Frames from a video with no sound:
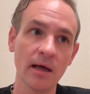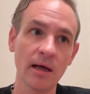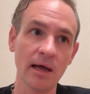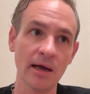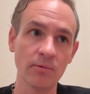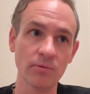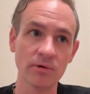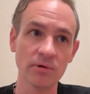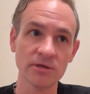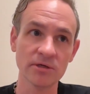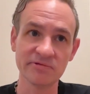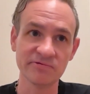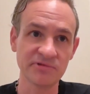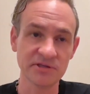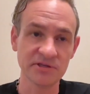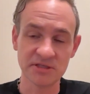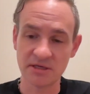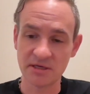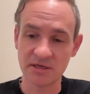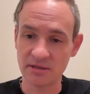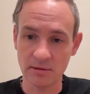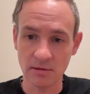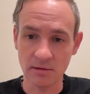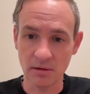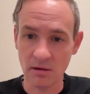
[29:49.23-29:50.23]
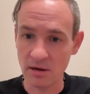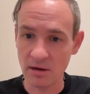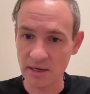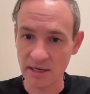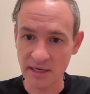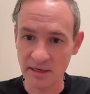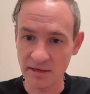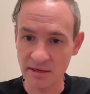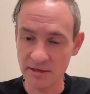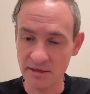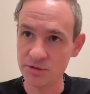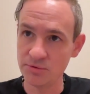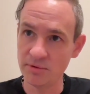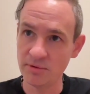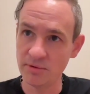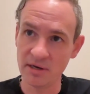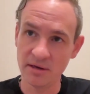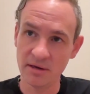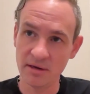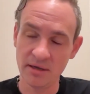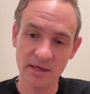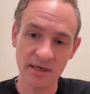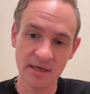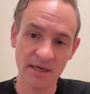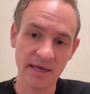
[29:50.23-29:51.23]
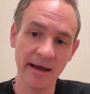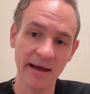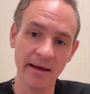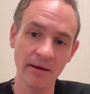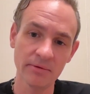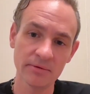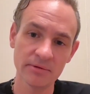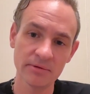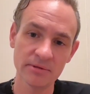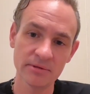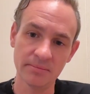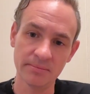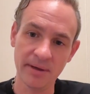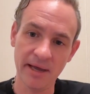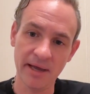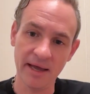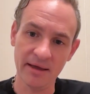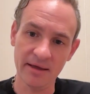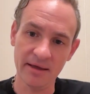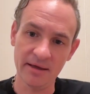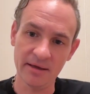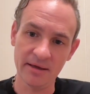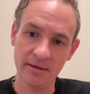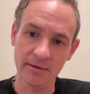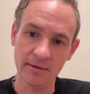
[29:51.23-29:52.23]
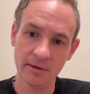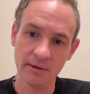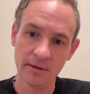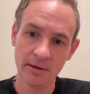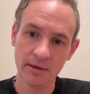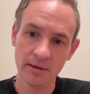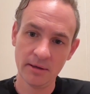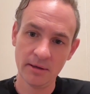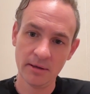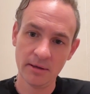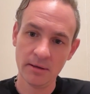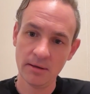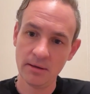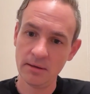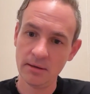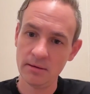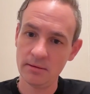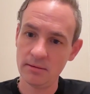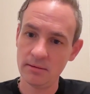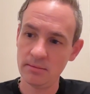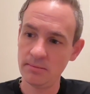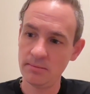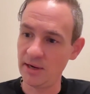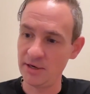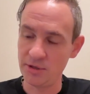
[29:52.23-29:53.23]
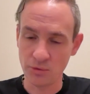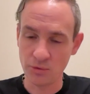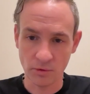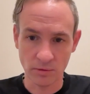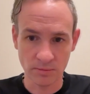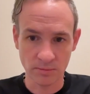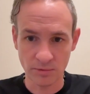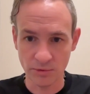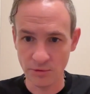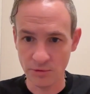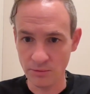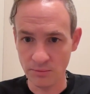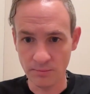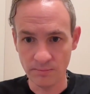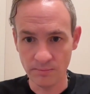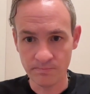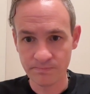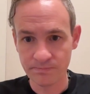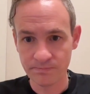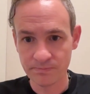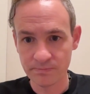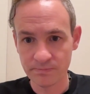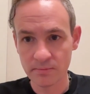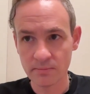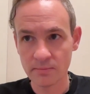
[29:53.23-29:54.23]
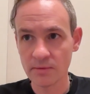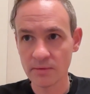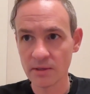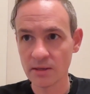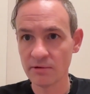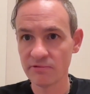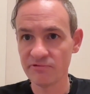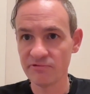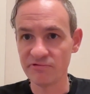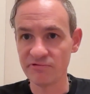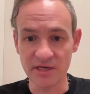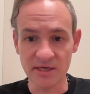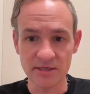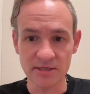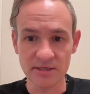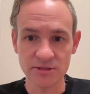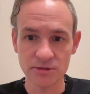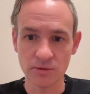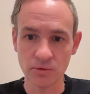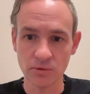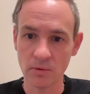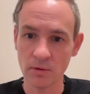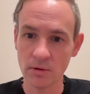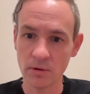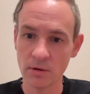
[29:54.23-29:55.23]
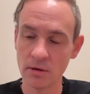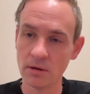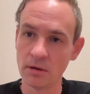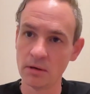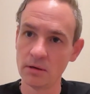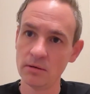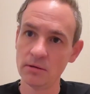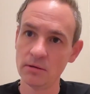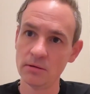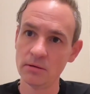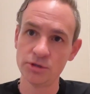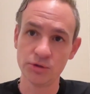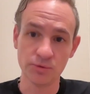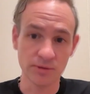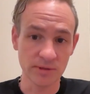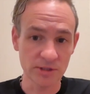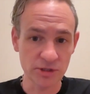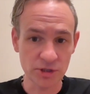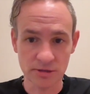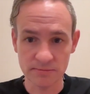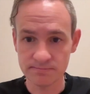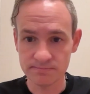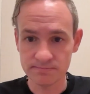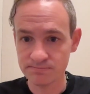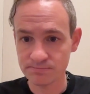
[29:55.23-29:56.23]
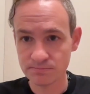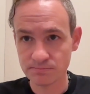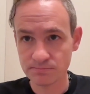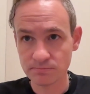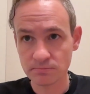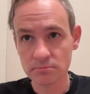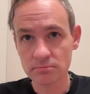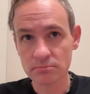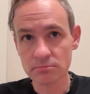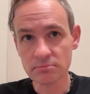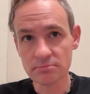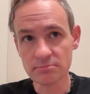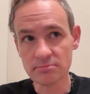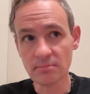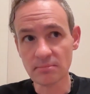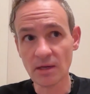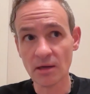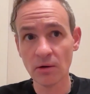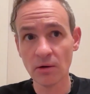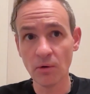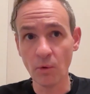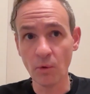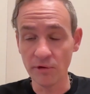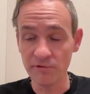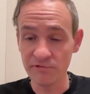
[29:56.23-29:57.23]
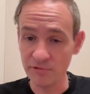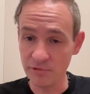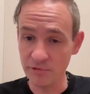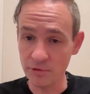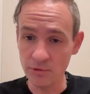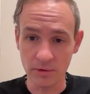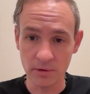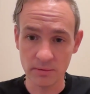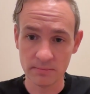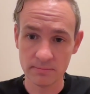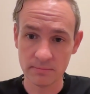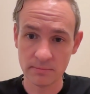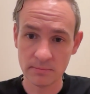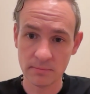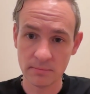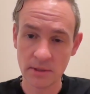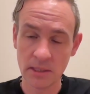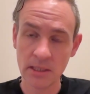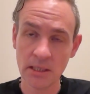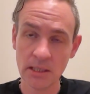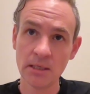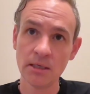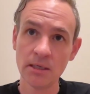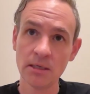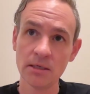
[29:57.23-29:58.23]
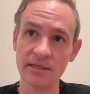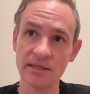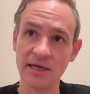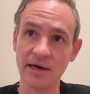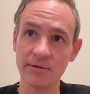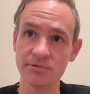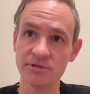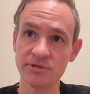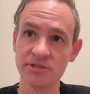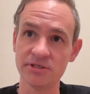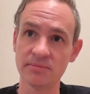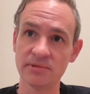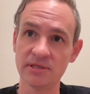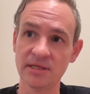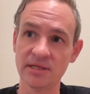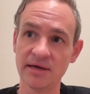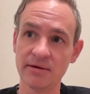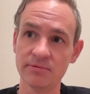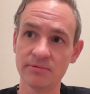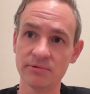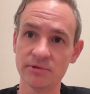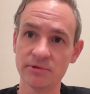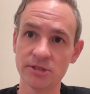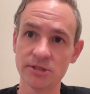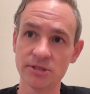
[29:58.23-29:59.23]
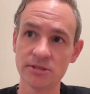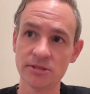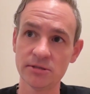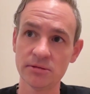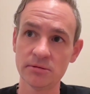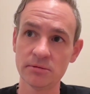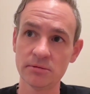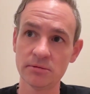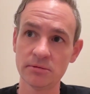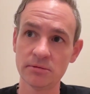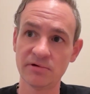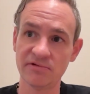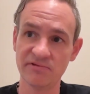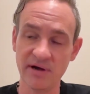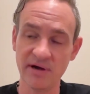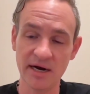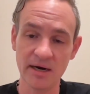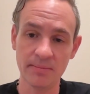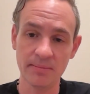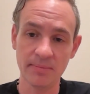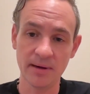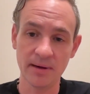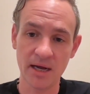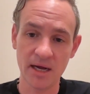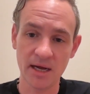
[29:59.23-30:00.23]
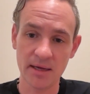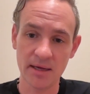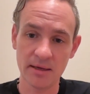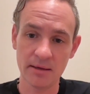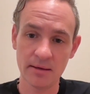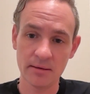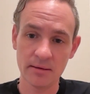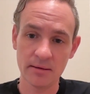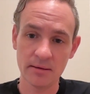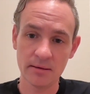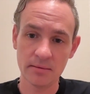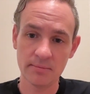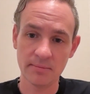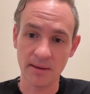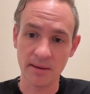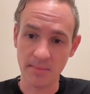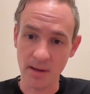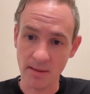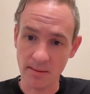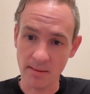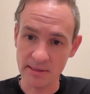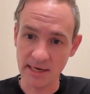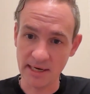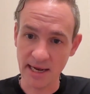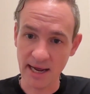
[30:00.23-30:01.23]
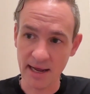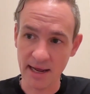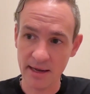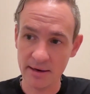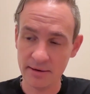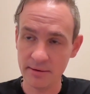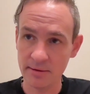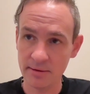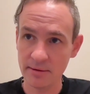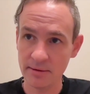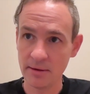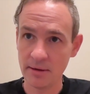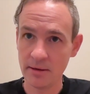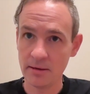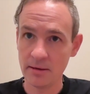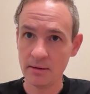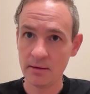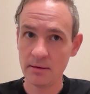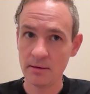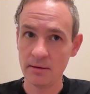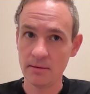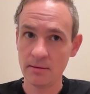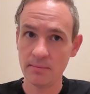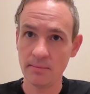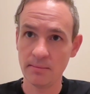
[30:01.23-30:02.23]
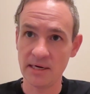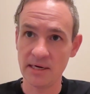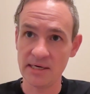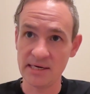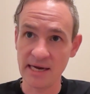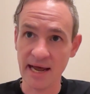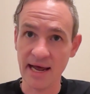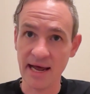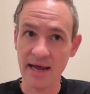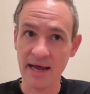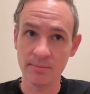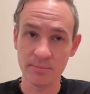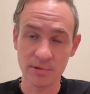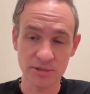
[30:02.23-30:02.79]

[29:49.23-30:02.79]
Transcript: I wasn't physically logging into an account and paying my dorm room fees or tuition or food. That was something that was provided by my mom and dad. My dad,